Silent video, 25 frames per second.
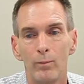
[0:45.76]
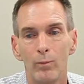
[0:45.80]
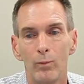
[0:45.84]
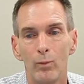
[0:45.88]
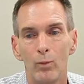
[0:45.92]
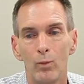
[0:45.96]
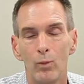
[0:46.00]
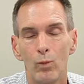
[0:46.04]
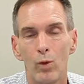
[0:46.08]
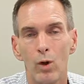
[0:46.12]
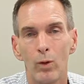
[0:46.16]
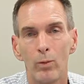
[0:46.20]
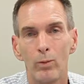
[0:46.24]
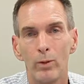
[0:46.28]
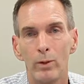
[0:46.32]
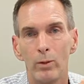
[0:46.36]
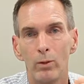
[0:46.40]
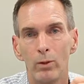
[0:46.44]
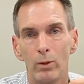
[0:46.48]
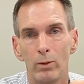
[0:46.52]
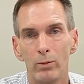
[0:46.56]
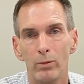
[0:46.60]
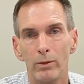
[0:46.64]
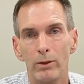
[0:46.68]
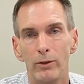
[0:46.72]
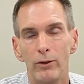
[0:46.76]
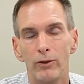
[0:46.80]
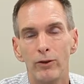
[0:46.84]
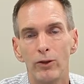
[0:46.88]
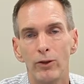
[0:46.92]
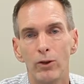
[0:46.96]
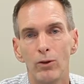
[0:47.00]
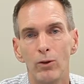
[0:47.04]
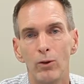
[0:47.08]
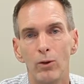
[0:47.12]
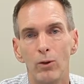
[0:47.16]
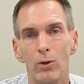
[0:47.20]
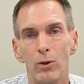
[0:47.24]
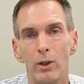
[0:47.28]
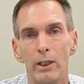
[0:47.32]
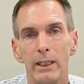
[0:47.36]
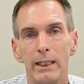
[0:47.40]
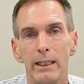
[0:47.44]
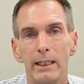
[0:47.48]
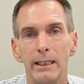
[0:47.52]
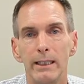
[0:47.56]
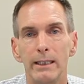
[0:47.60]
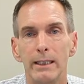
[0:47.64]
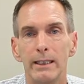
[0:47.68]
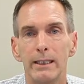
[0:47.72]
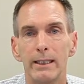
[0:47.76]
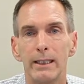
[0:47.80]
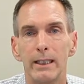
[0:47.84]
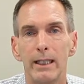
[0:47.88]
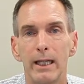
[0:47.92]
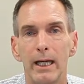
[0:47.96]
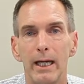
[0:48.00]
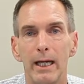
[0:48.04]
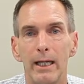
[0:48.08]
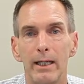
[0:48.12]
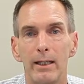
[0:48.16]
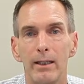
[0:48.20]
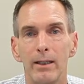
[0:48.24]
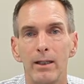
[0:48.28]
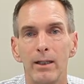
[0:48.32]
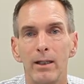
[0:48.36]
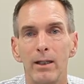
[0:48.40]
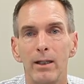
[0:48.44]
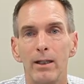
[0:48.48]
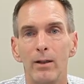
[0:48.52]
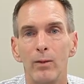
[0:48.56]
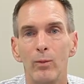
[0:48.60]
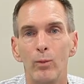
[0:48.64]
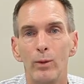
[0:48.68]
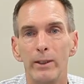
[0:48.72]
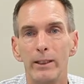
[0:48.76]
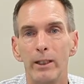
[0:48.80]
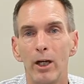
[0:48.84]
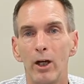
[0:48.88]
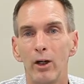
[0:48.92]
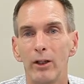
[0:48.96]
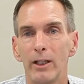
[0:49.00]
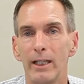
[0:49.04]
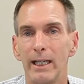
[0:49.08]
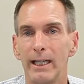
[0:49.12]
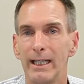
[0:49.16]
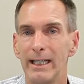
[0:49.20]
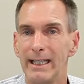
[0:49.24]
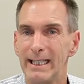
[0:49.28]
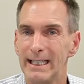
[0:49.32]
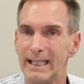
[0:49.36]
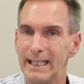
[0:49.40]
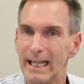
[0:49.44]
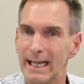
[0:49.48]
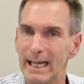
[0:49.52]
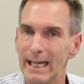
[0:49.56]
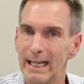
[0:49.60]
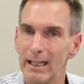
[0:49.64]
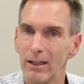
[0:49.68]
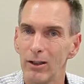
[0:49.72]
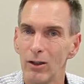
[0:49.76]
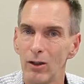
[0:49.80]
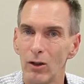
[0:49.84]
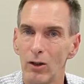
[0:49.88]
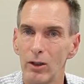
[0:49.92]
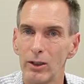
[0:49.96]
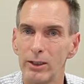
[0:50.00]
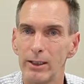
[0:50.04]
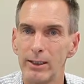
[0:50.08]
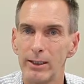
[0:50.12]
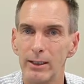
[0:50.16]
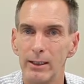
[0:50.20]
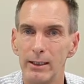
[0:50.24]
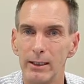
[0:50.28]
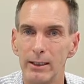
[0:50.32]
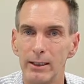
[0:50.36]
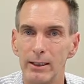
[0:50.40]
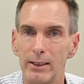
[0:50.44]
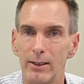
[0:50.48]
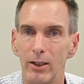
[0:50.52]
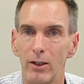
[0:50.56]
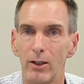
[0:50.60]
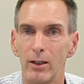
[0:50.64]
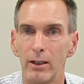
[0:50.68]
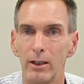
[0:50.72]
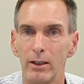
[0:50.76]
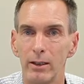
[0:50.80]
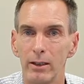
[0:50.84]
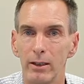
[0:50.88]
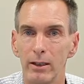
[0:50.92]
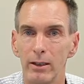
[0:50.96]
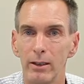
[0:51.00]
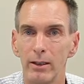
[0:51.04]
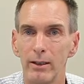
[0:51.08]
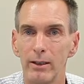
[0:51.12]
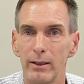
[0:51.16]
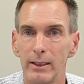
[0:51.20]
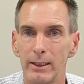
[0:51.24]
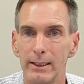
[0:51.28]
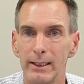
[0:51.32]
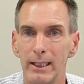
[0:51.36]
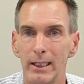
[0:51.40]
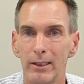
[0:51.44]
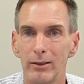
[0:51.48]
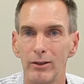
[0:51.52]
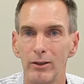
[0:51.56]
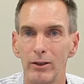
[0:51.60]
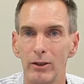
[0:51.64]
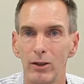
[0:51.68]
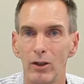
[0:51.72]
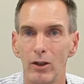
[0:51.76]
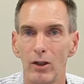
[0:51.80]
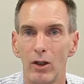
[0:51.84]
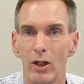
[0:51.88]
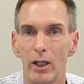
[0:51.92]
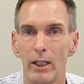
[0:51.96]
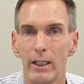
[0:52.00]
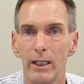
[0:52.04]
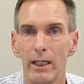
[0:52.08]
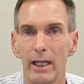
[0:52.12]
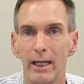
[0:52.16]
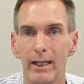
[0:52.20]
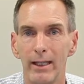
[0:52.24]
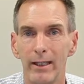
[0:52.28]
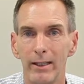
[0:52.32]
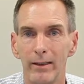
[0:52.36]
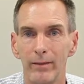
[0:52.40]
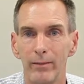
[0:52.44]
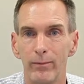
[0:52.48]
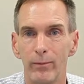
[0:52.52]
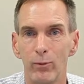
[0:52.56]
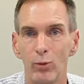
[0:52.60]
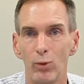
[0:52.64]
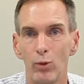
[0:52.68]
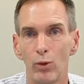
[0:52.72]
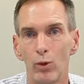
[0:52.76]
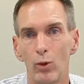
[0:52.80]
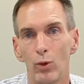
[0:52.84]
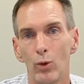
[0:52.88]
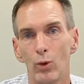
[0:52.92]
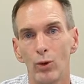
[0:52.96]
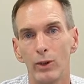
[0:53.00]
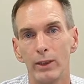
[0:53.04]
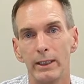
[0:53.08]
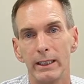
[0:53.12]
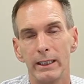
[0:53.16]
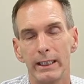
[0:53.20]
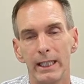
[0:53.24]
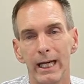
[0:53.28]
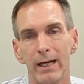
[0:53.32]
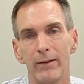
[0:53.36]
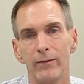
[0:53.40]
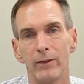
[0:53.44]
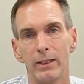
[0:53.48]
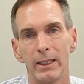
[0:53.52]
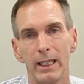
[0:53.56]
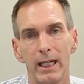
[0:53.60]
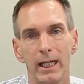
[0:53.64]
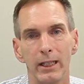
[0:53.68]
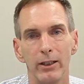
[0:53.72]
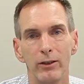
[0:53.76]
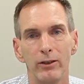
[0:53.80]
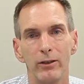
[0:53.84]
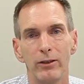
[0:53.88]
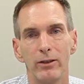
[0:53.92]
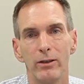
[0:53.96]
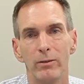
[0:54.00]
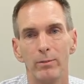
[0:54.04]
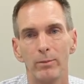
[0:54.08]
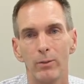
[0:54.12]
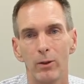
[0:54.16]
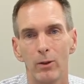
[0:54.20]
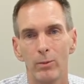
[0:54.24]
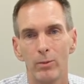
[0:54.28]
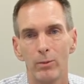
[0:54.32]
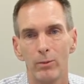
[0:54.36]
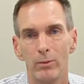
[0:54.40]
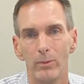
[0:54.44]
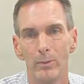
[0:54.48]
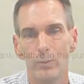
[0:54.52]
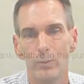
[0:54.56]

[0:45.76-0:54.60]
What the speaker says: What we want to ensure is that we don't get any airlocks inside the suction line, and therefore causing cavitation and problems